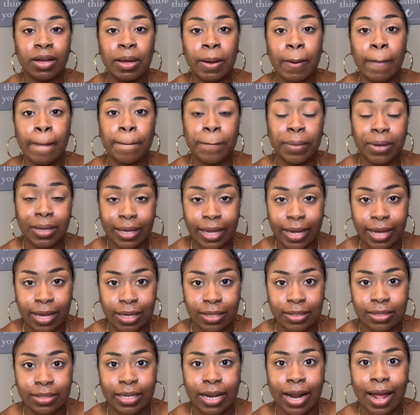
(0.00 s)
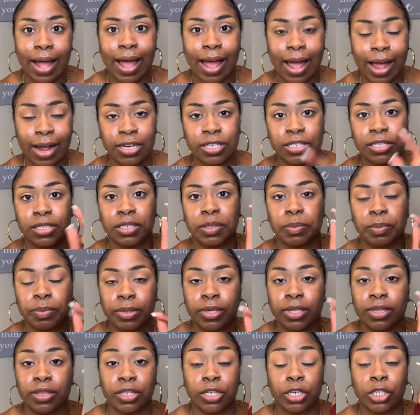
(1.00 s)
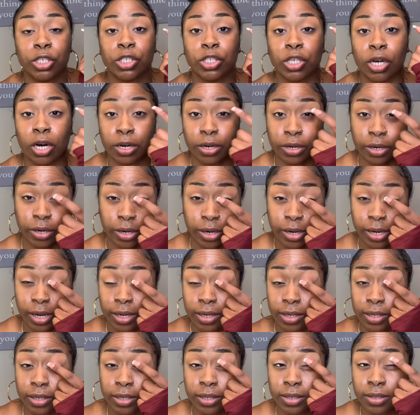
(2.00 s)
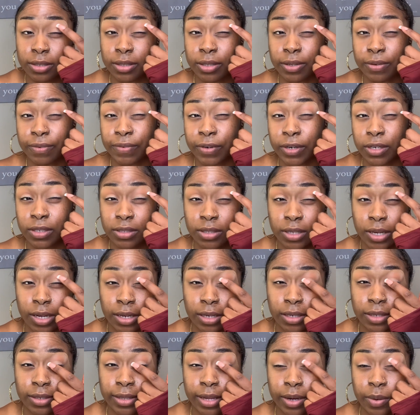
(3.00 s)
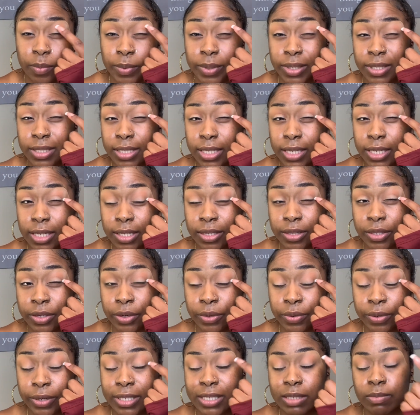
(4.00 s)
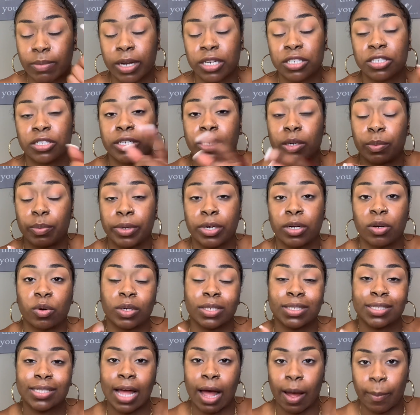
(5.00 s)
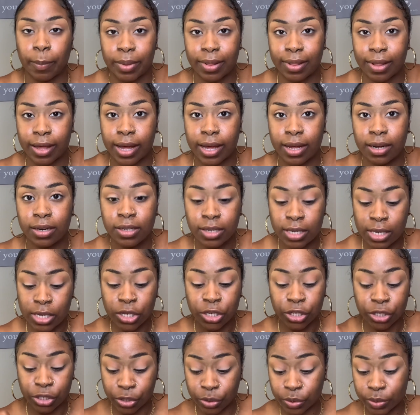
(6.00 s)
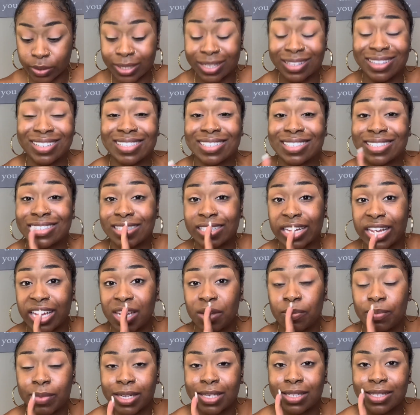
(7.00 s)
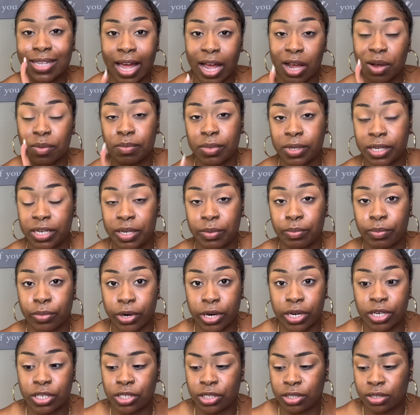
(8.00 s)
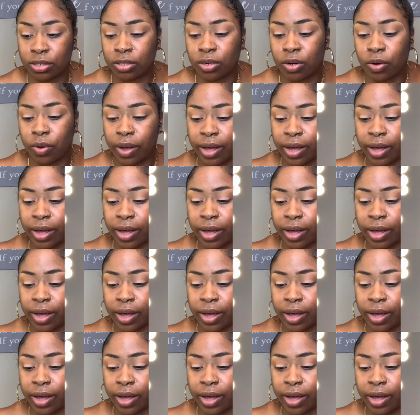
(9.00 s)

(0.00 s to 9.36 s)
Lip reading: place that I actually put the darker color, the first color that we did in the crease. I'm actually going to put it on top of that using the same exact blending brush. Okay,